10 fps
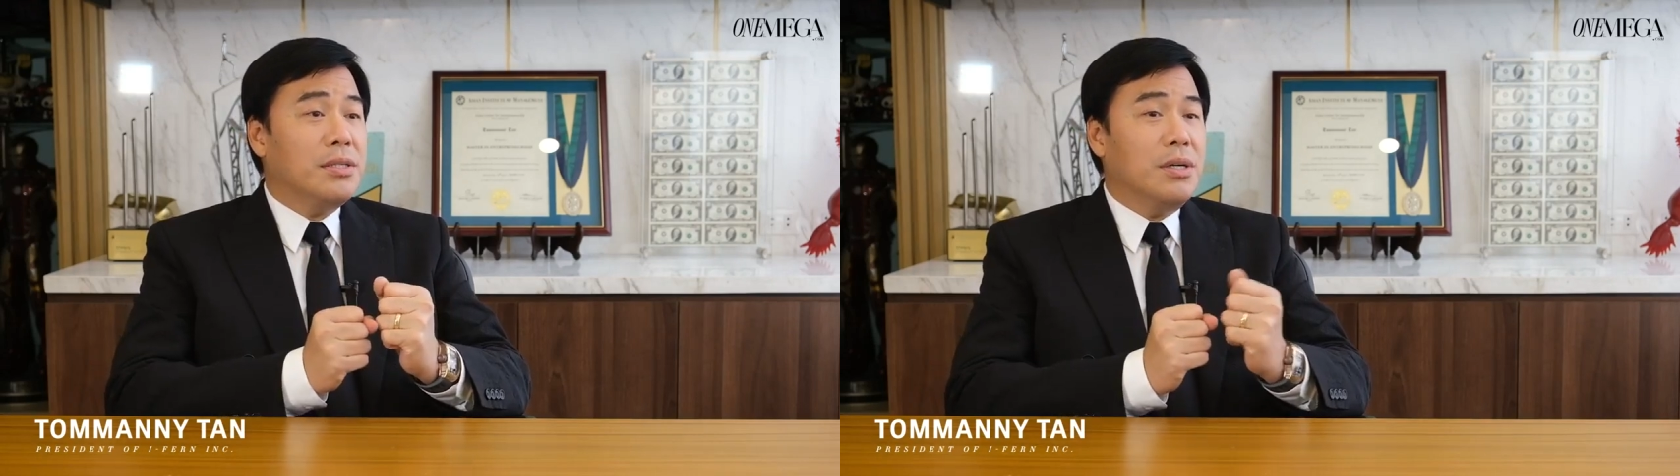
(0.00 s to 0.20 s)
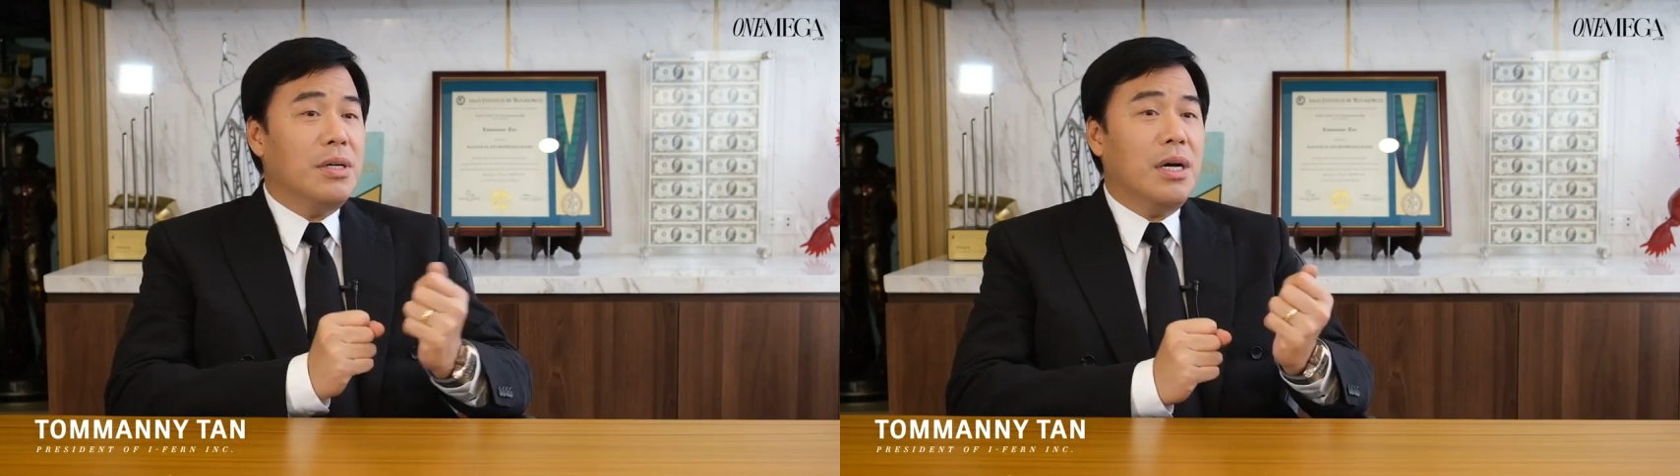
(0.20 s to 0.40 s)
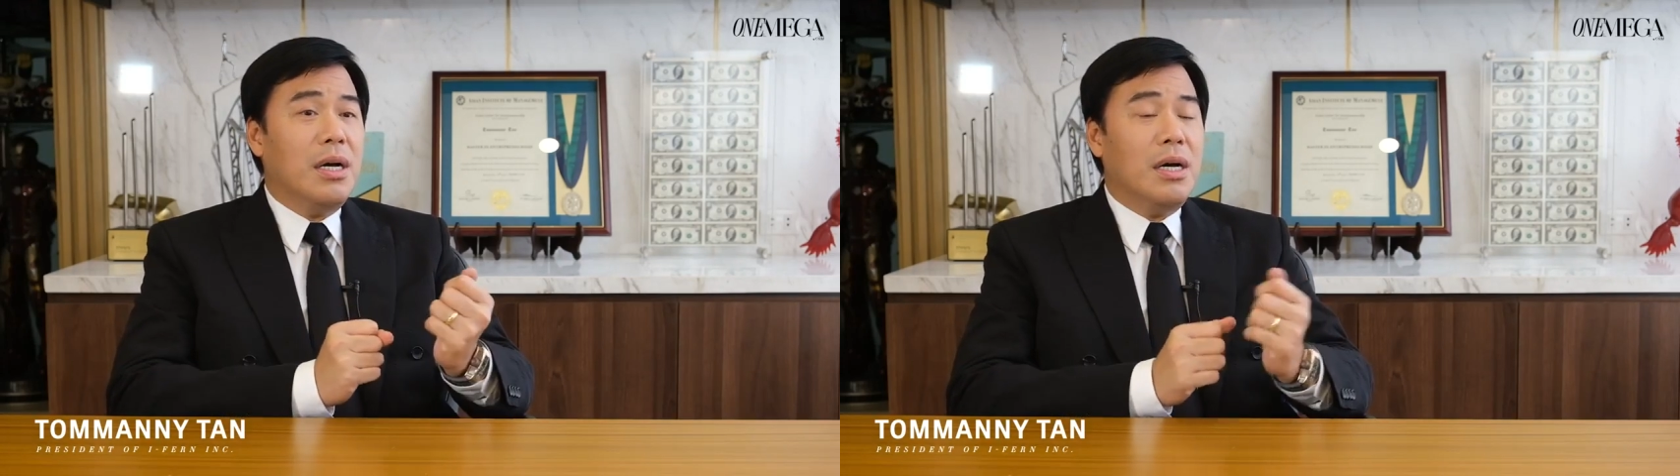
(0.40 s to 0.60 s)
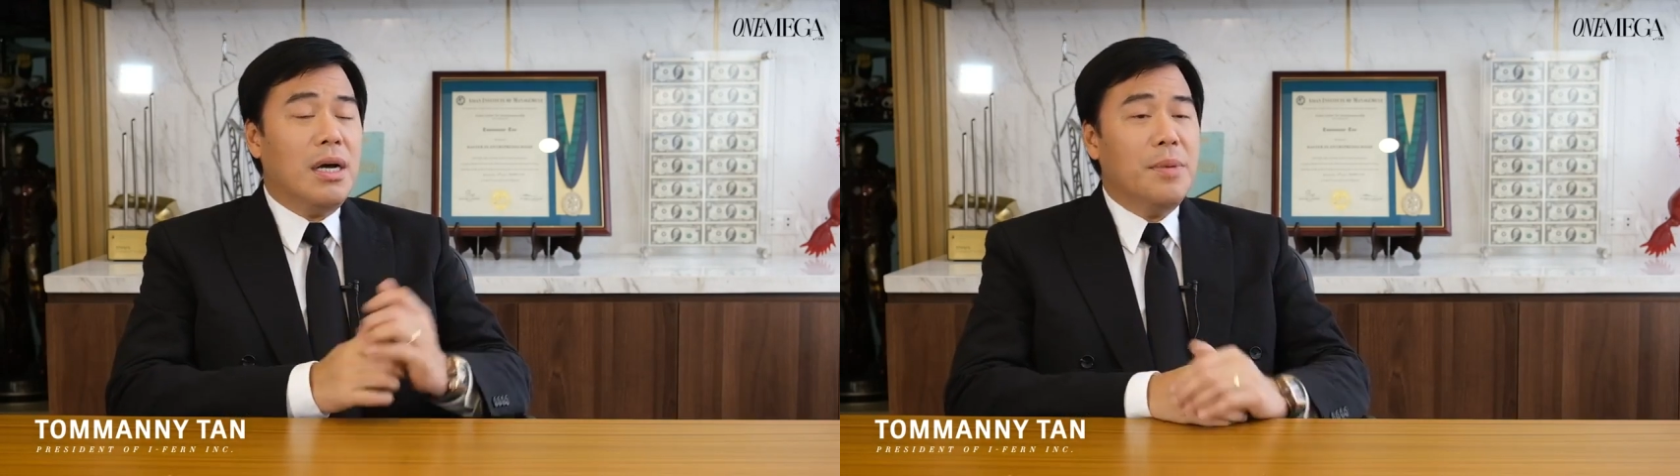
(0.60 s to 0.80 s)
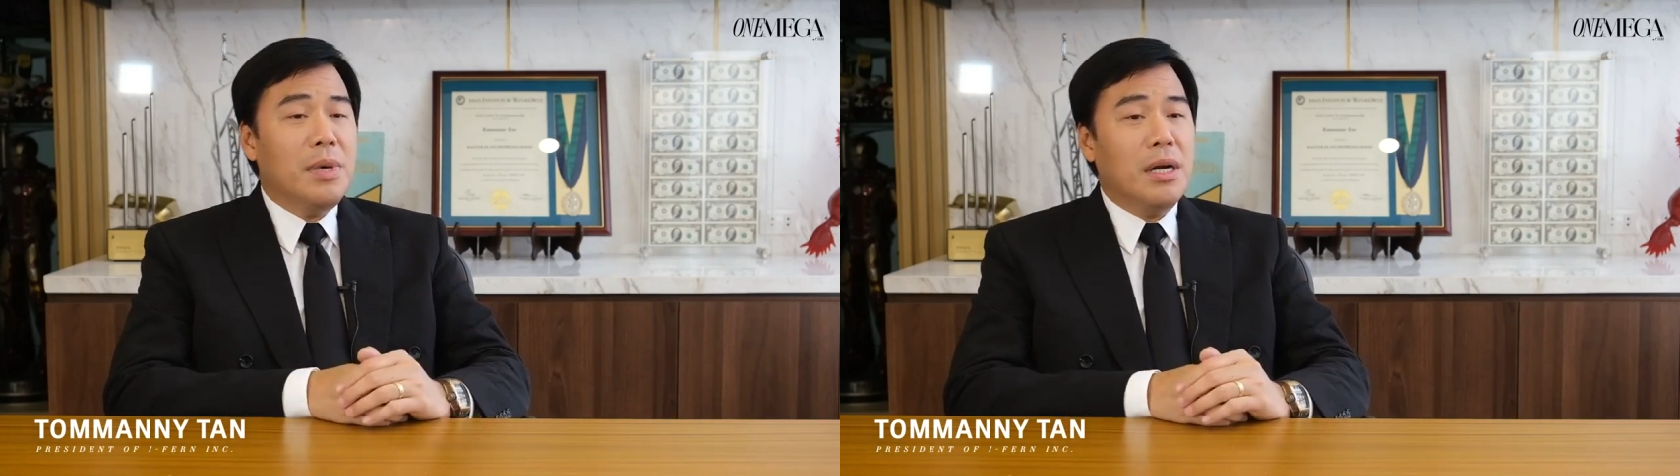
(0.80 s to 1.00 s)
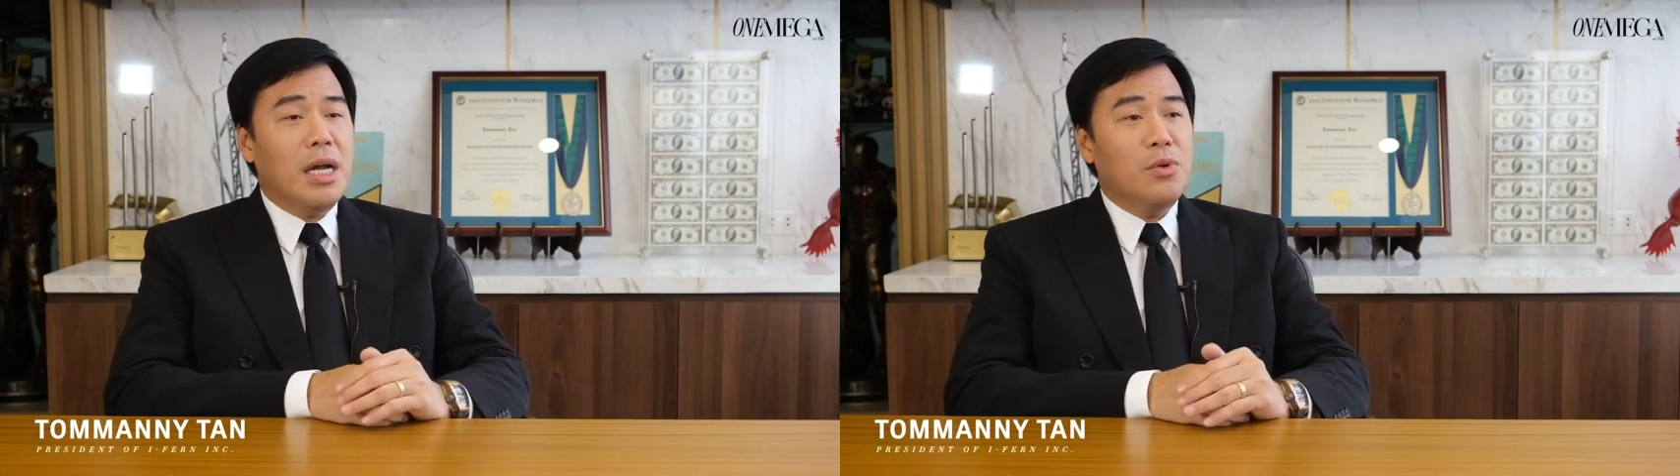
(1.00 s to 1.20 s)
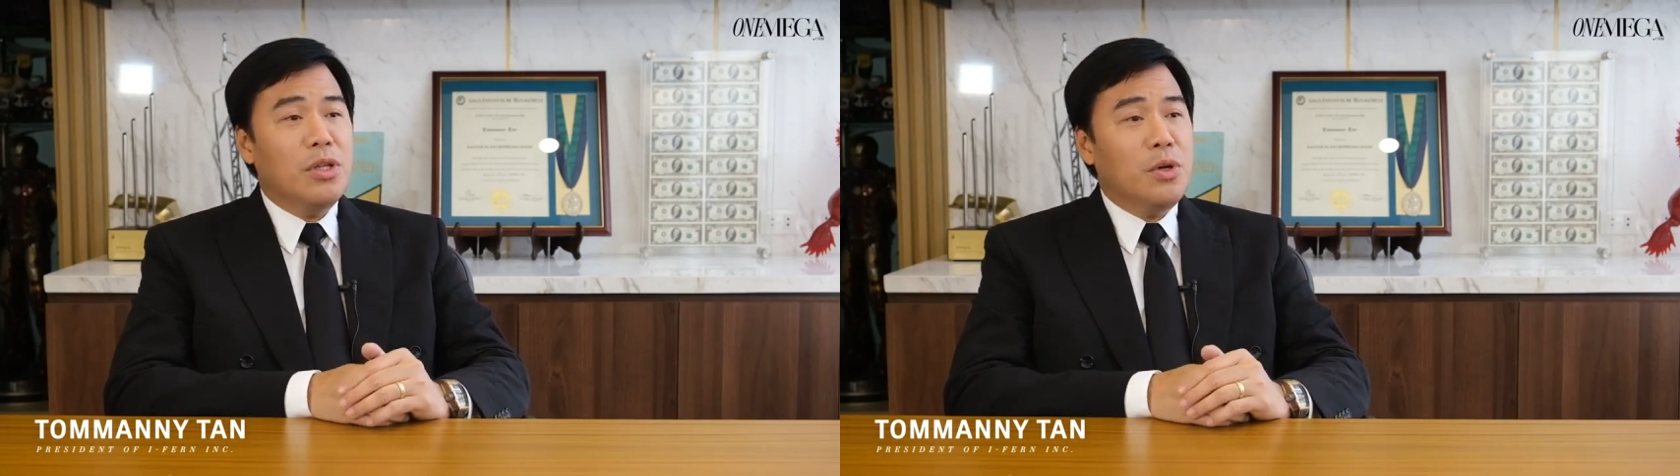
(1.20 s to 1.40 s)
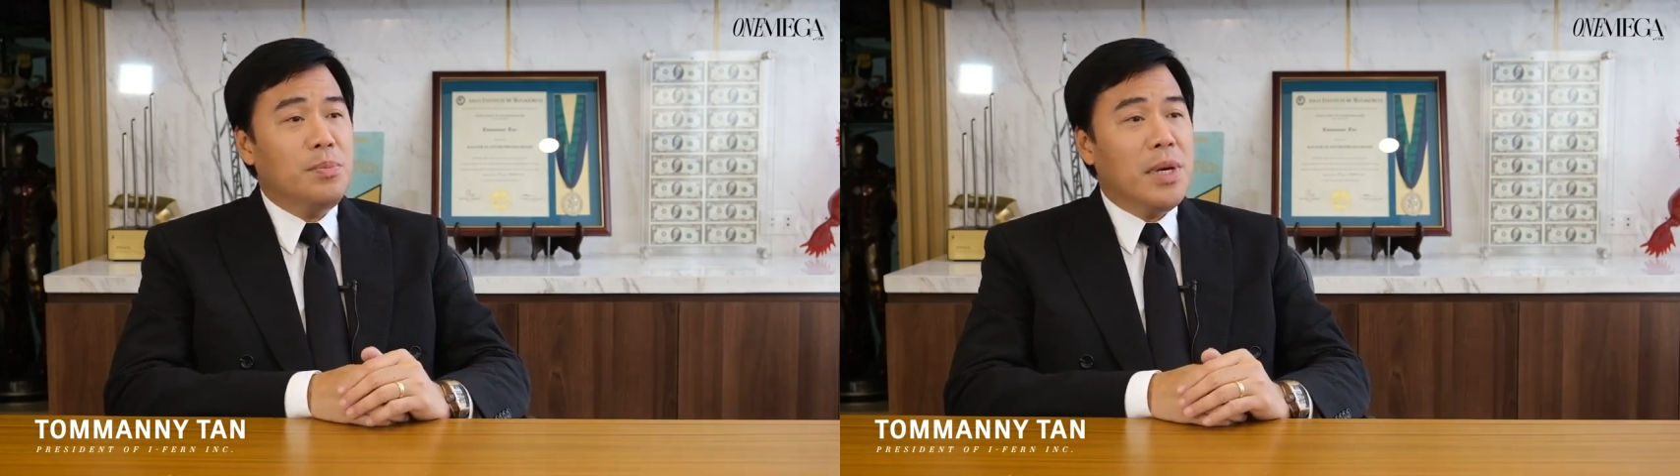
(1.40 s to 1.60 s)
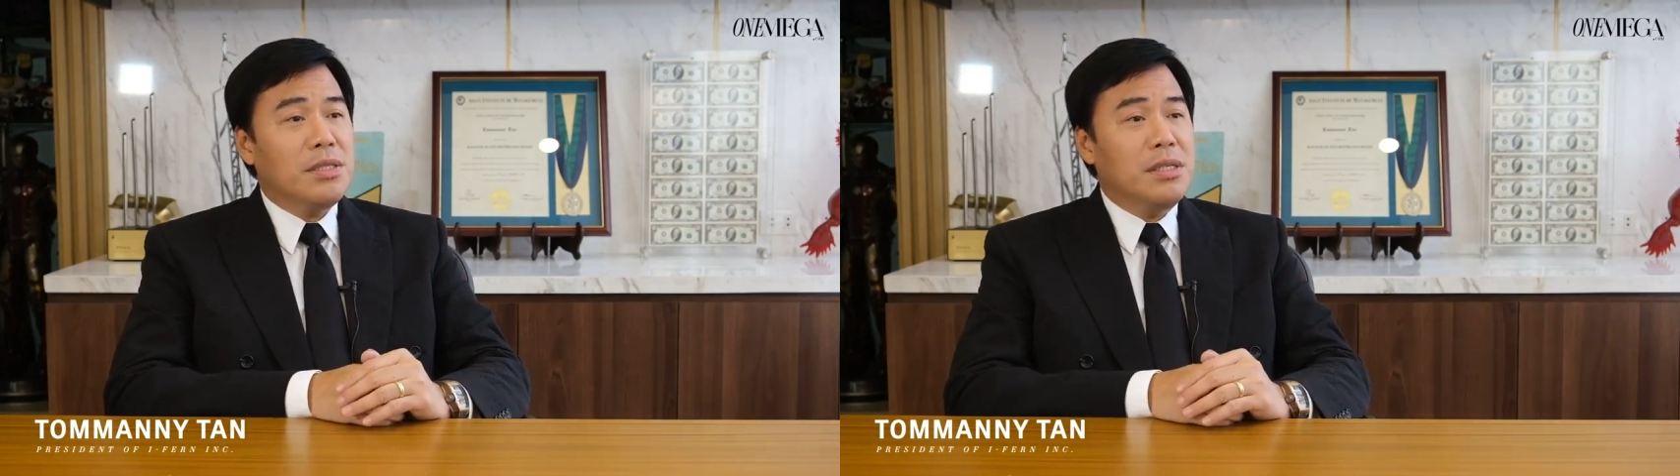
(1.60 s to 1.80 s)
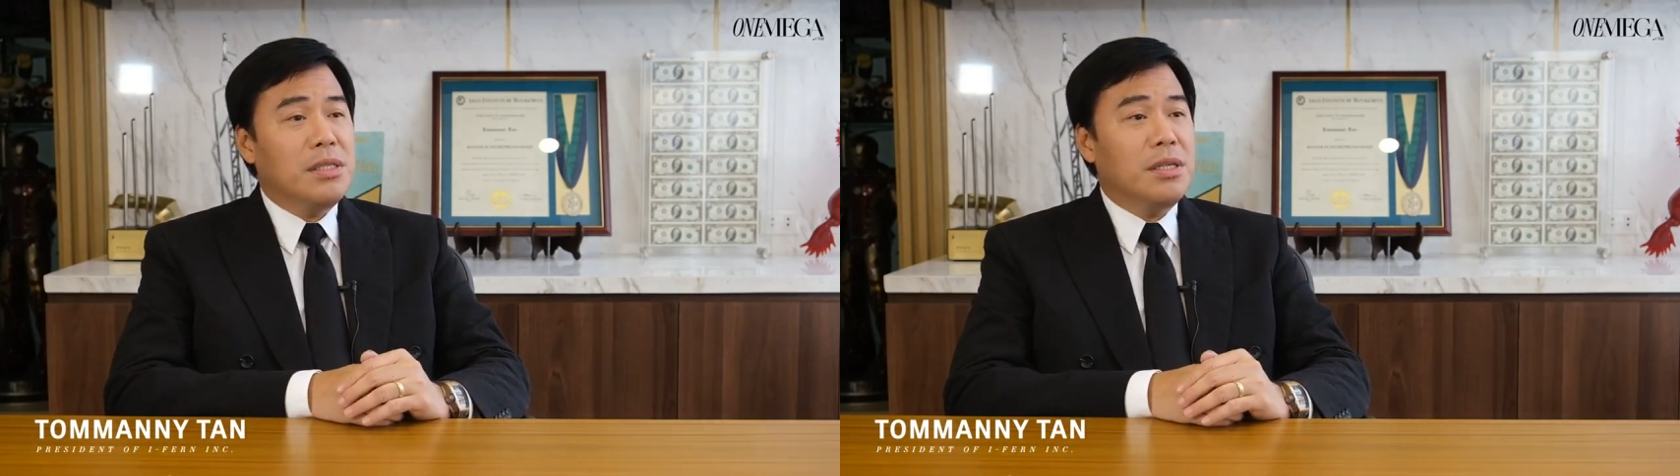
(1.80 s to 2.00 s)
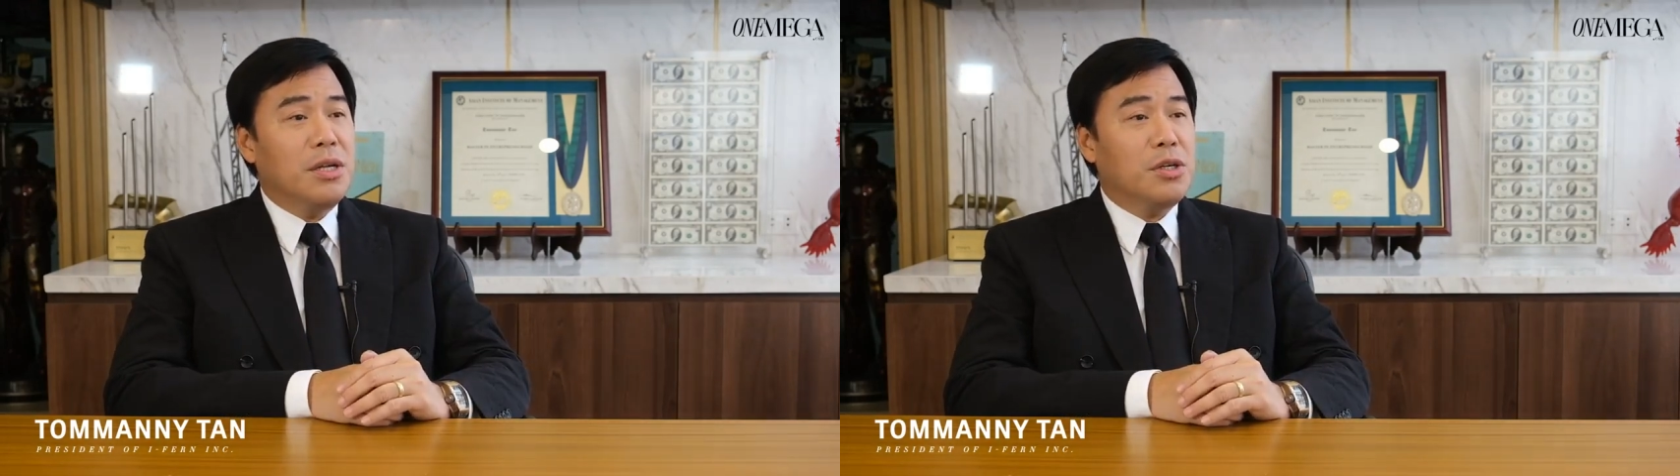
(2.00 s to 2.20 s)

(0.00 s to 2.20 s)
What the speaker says: No, I'm a graduate of Master's in